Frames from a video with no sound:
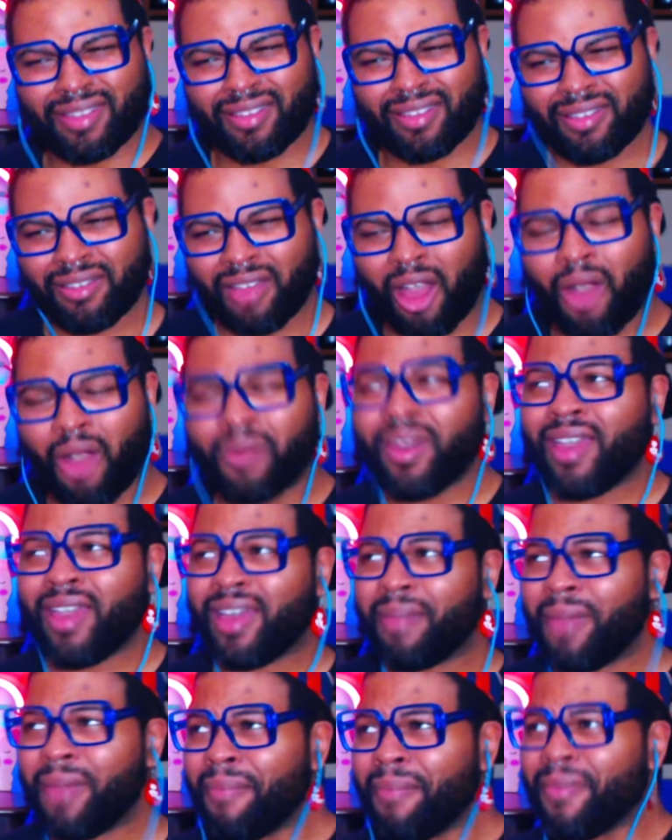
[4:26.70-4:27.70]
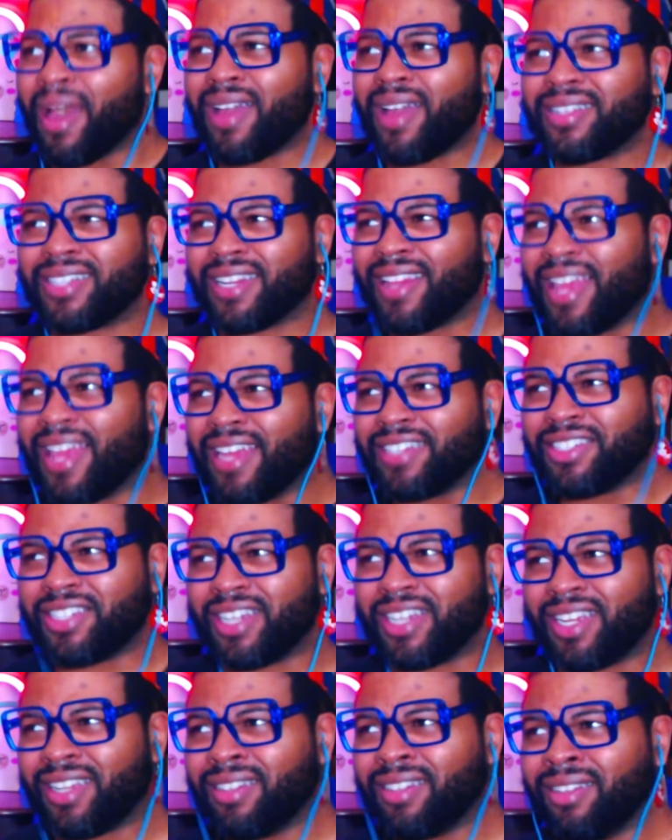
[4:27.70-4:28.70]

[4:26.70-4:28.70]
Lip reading: Okay, come on, modulation.